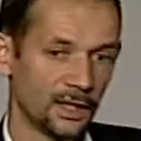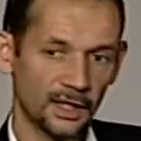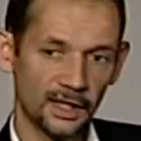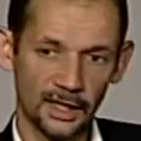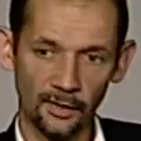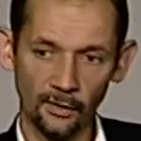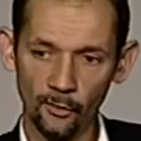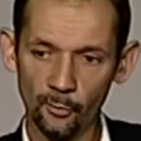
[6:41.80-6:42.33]

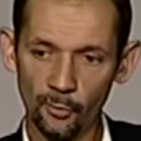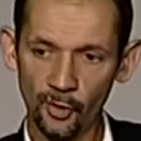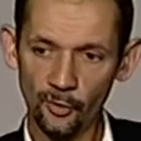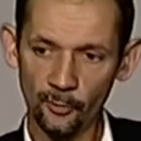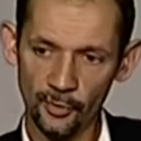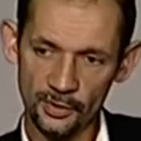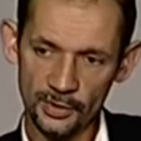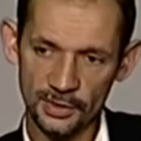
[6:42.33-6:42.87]
And the
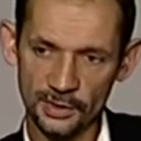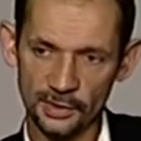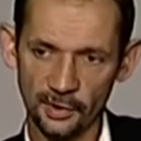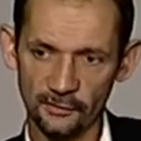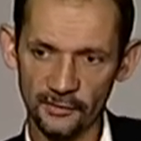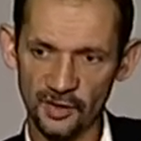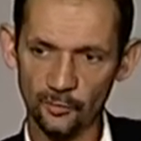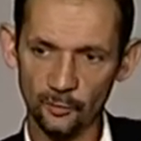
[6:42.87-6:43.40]
purpose
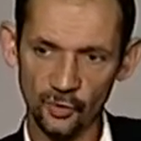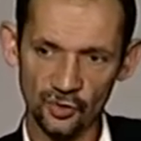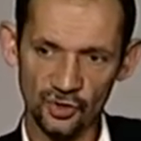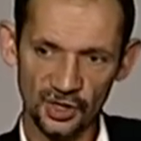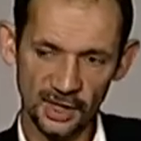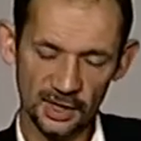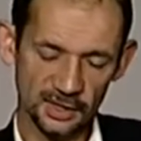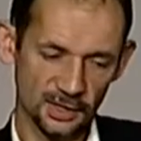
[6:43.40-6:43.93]
of this
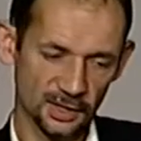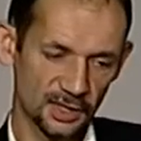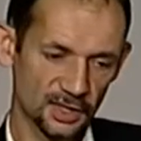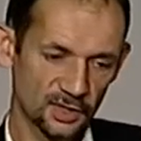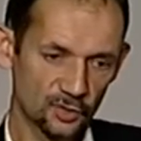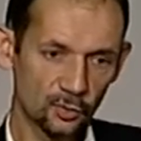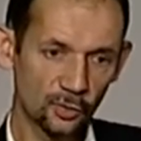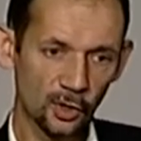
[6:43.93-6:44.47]
project is
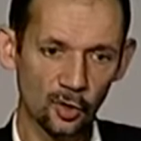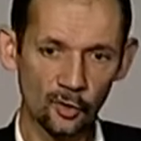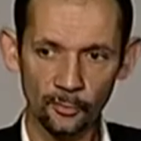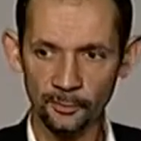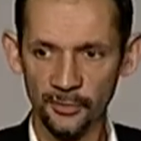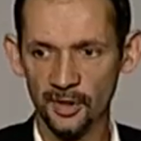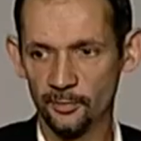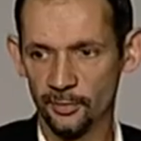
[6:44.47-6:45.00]
to allow
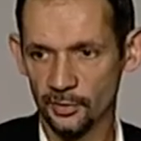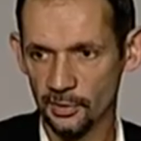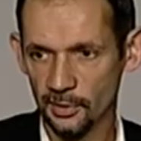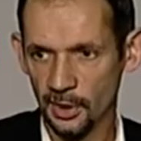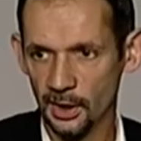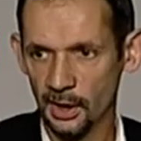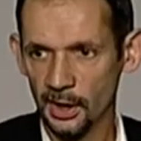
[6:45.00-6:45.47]
people